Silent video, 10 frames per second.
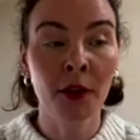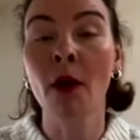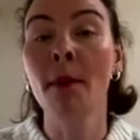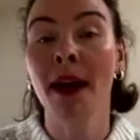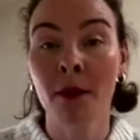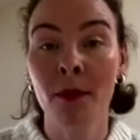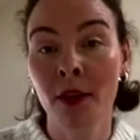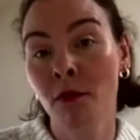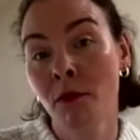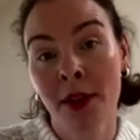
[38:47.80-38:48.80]
going back
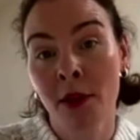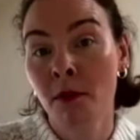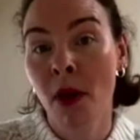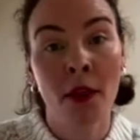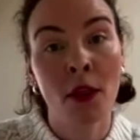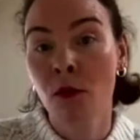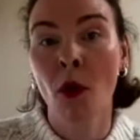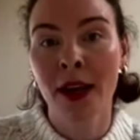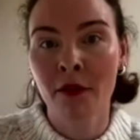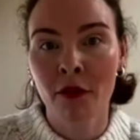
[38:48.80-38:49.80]
with either the
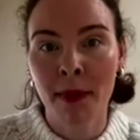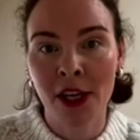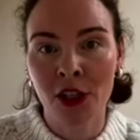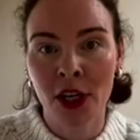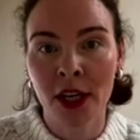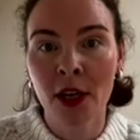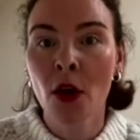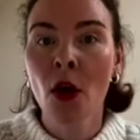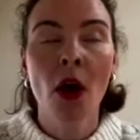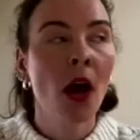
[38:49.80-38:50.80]
wrong information.
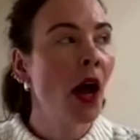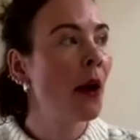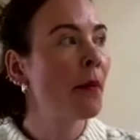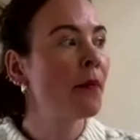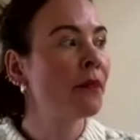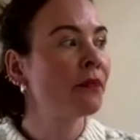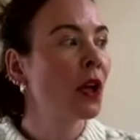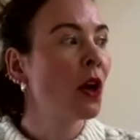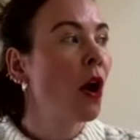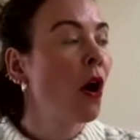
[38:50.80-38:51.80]
And
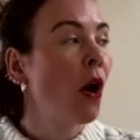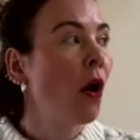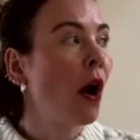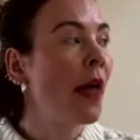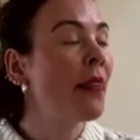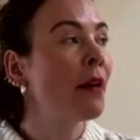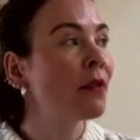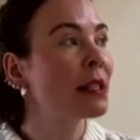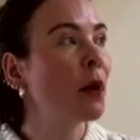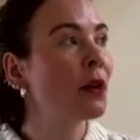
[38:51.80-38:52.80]

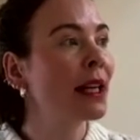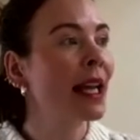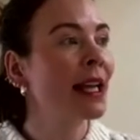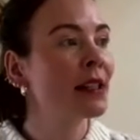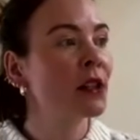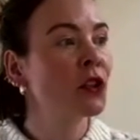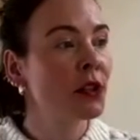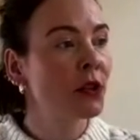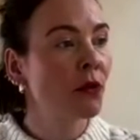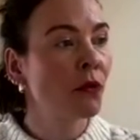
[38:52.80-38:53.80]
then responding is
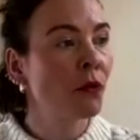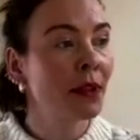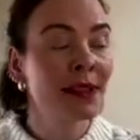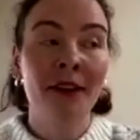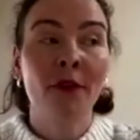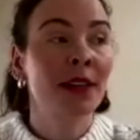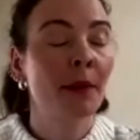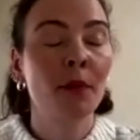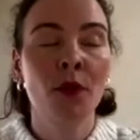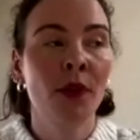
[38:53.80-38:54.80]
just, say, for
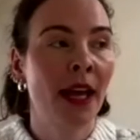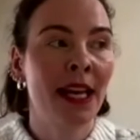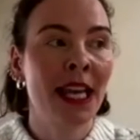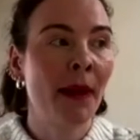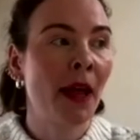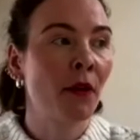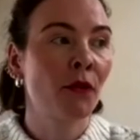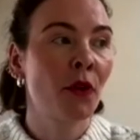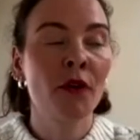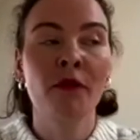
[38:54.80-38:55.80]
example, you get an email
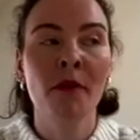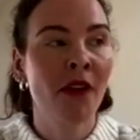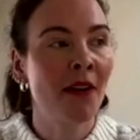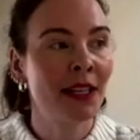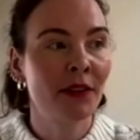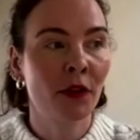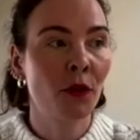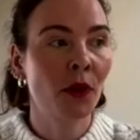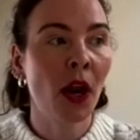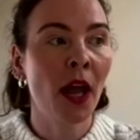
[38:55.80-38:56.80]
through from a very
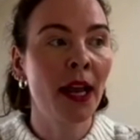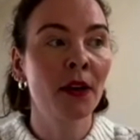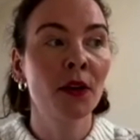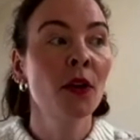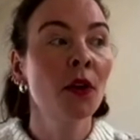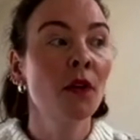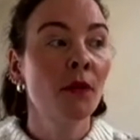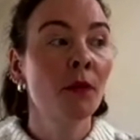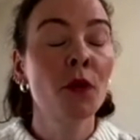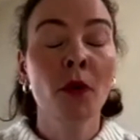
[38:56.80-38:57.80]
difficult client,
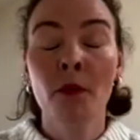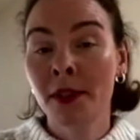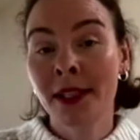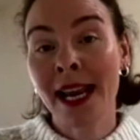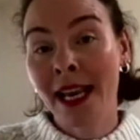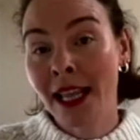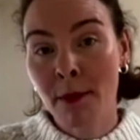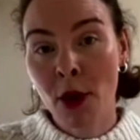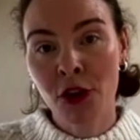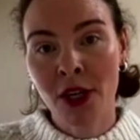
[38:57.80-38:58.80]
taking
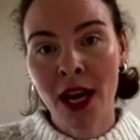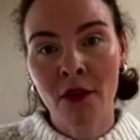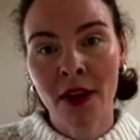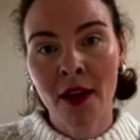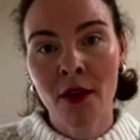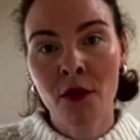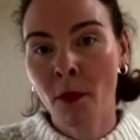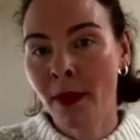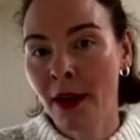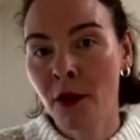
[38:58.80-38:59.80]
the emotion out of it,
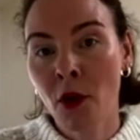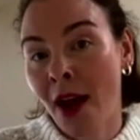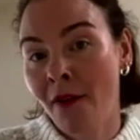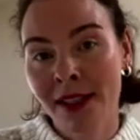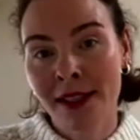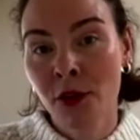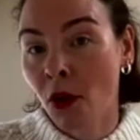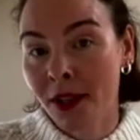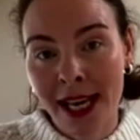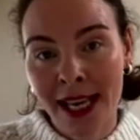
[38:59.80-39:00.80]
not
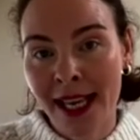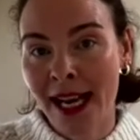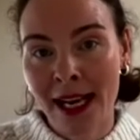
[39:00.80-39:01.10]
taking